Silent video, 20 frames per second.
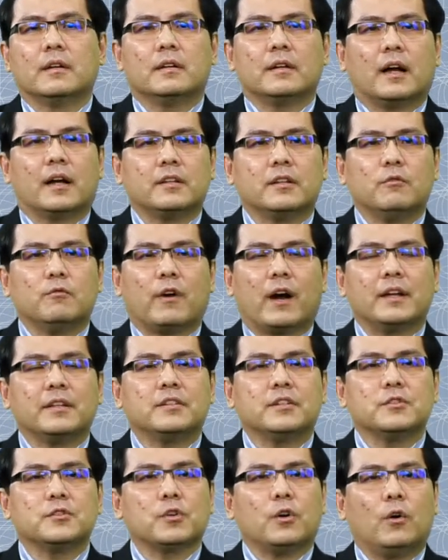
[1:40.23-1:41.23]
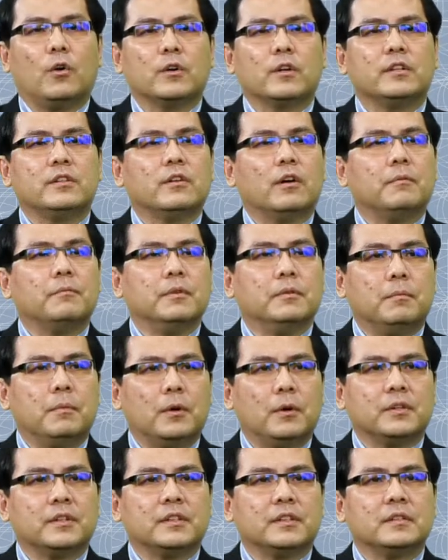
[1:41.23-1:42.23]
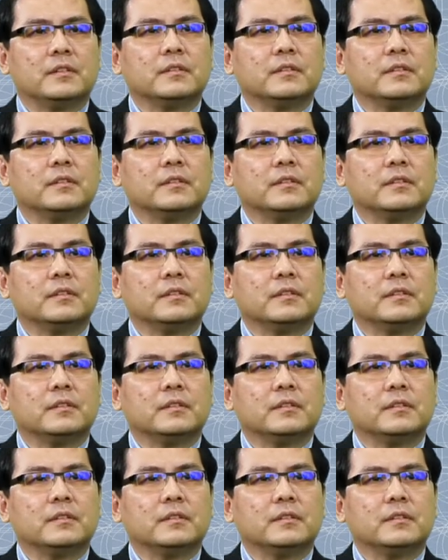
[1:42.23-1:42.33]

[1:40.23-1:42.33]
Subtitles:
other vital organs of the body.